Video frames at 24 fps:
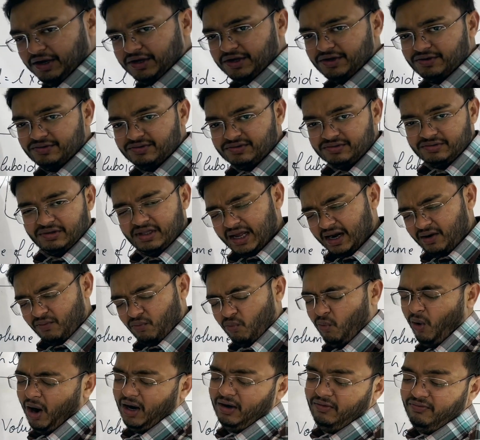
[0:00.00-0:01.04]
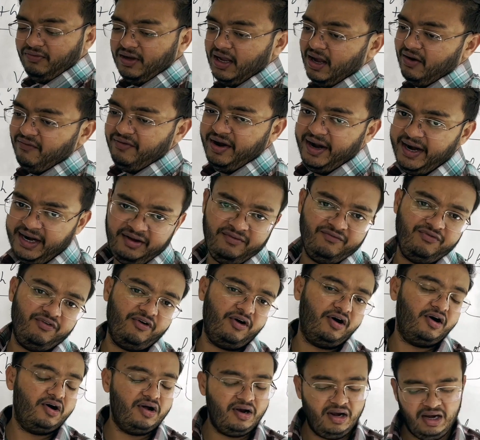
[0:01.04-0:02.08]
to you, then what we are waiting
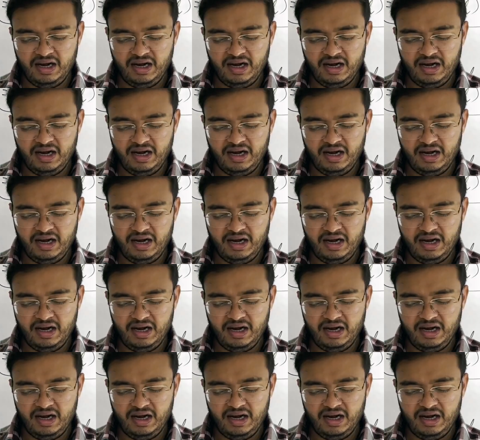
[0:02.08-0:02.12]
for?